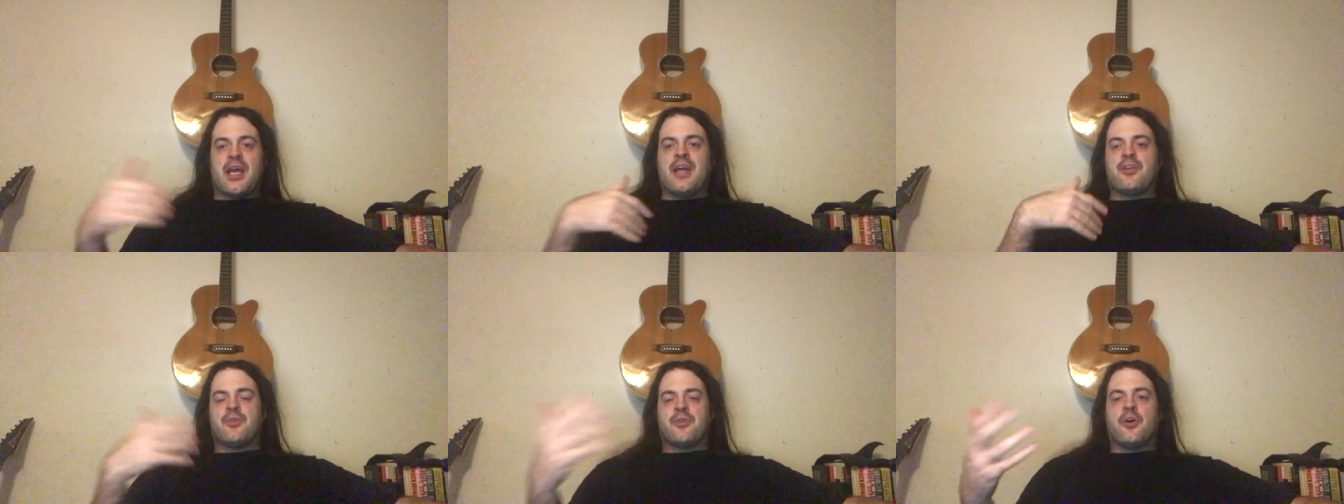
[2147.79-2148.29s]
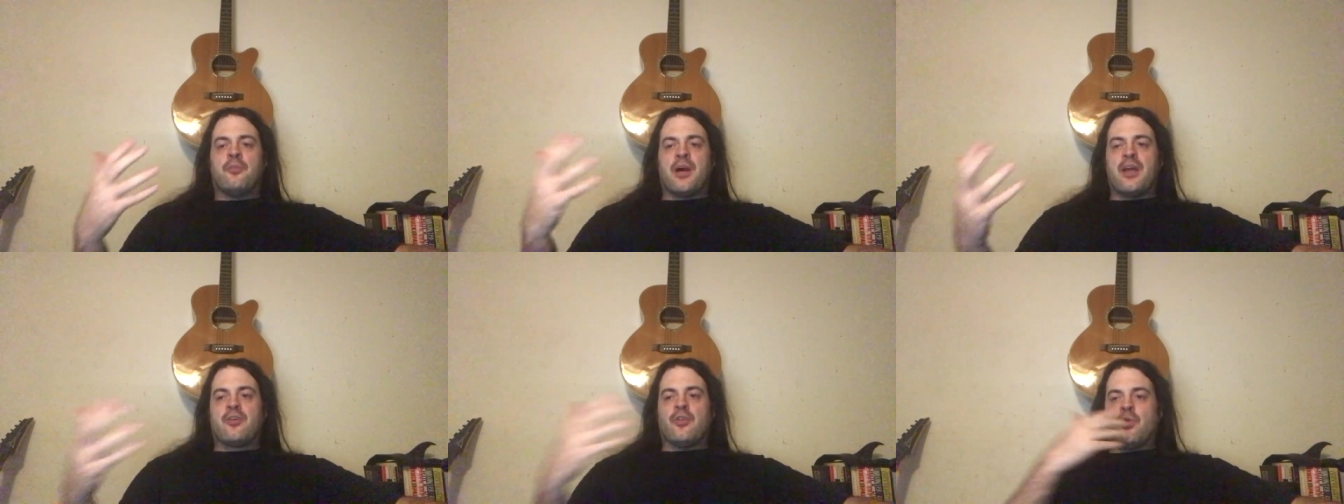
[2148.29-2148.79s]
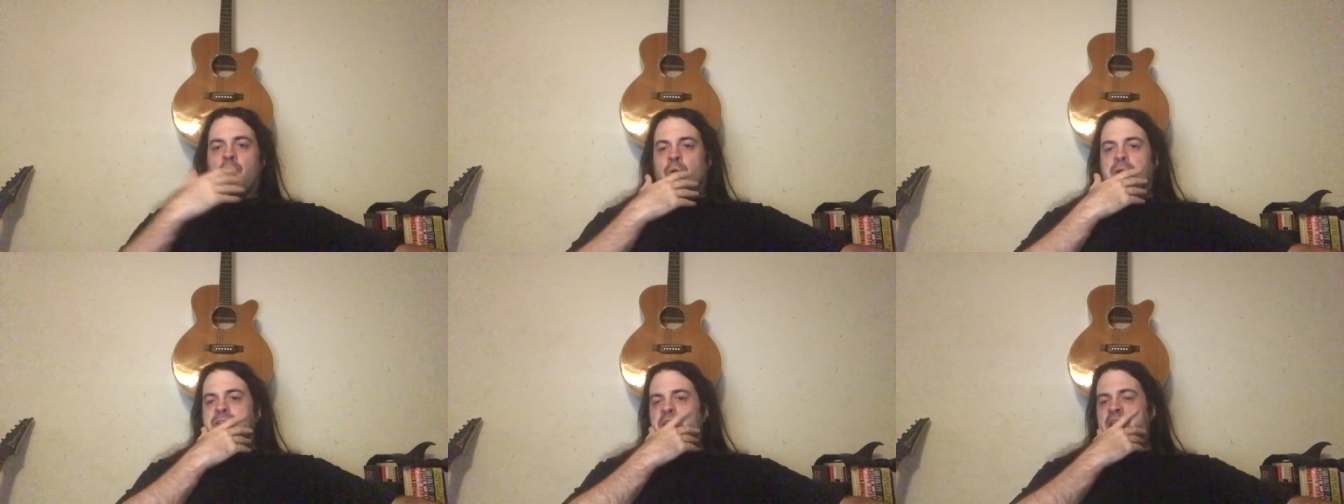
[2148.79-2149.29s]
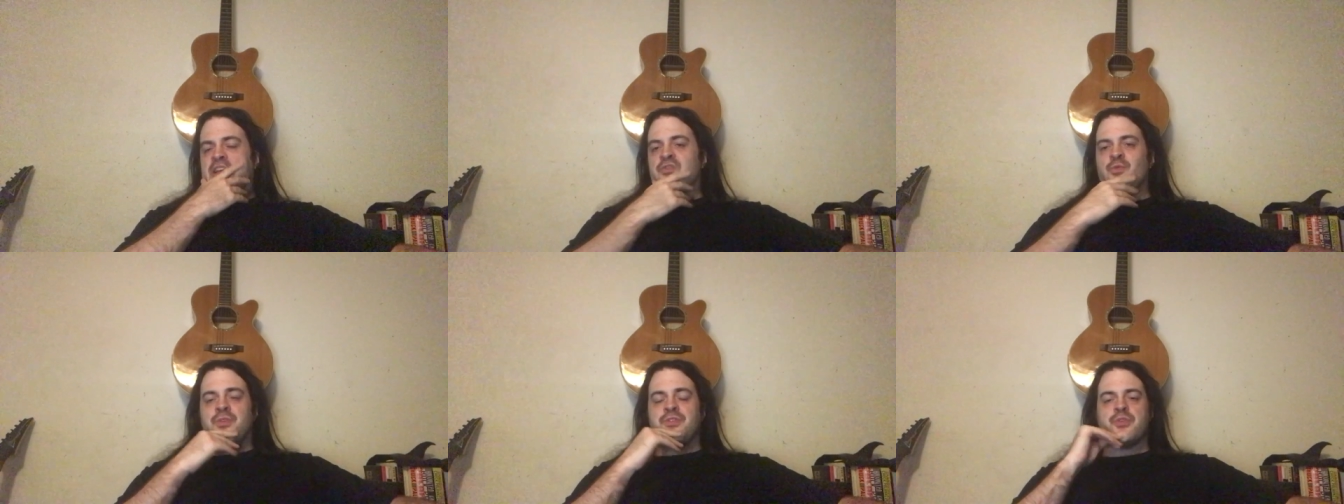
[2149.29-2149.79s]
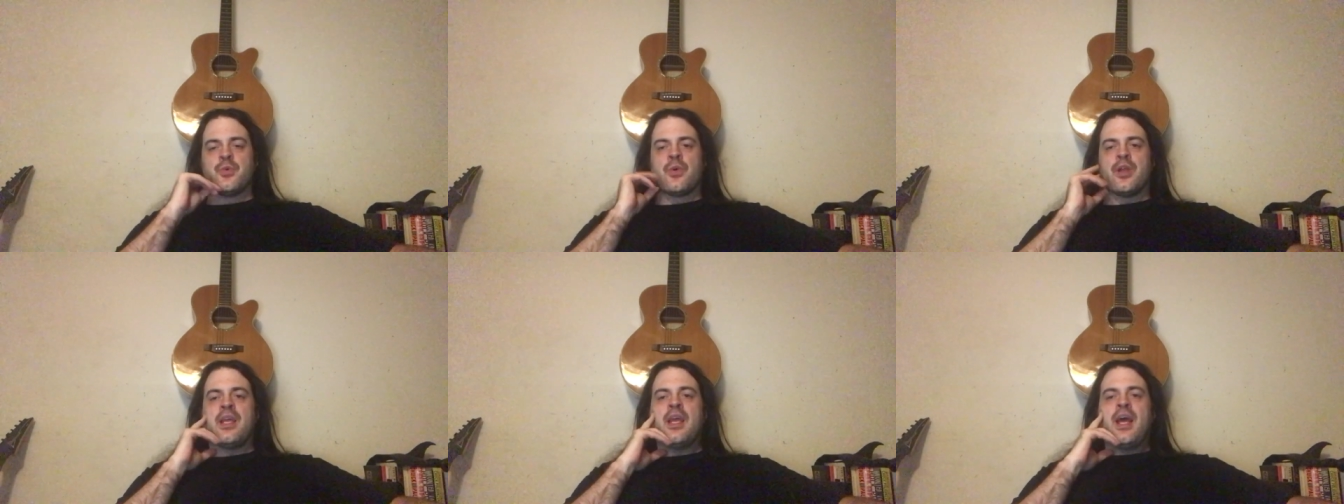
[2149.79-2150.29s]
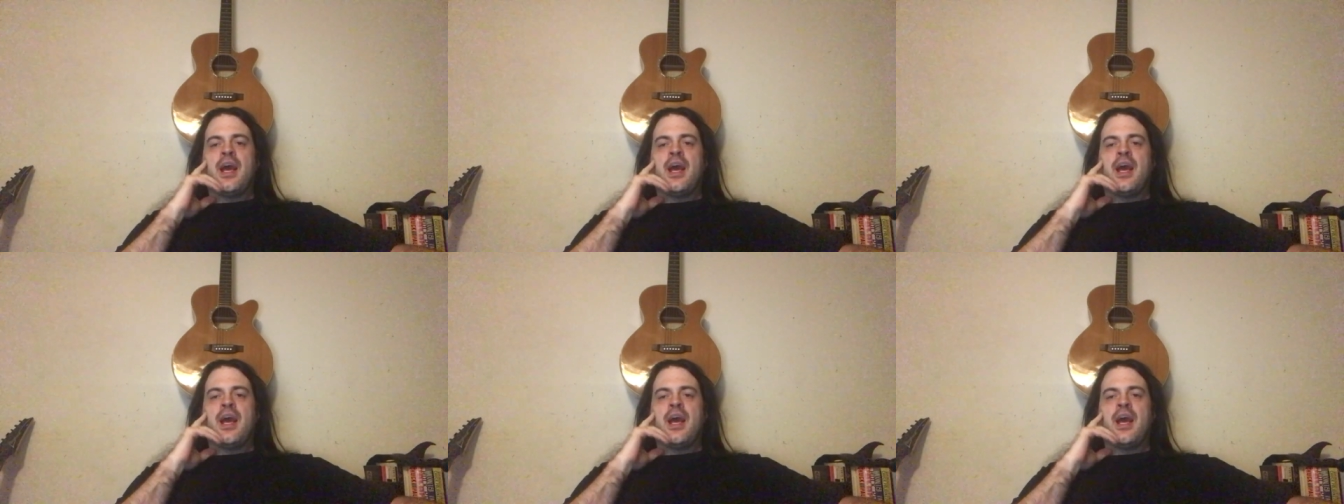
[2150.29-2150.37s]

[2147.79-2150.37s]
I don't know Michael Oher's actual story.